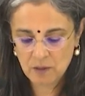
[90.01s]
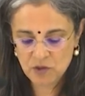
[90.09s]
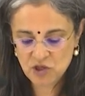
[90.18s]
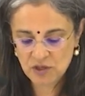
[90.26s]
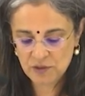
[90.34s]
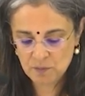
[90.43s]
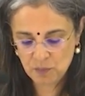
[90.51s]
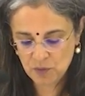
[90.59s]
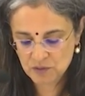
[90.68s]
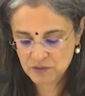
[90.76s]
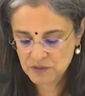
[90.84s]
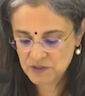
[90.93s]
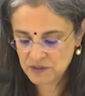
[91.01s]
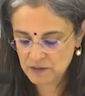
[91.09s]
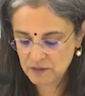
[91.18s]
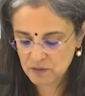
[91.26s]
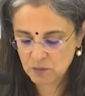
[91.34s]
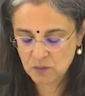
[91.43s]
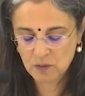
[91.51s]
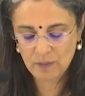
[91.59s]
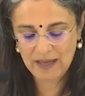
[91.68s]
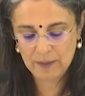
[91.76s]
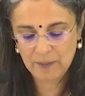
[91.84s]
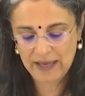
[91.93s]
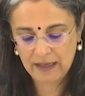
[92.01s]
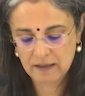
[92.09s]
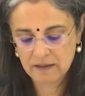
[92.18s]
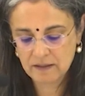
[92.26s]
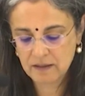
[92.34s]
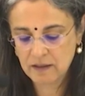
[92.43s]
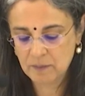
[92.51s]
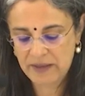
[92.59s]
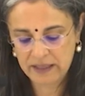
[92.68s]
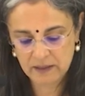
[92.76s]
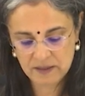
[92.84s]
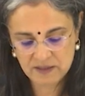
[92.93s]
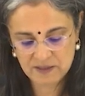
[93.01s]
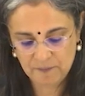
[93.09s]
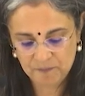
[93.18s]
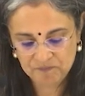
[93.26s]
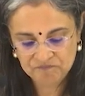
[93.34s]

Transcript: which are important in the whole buyback mechanism.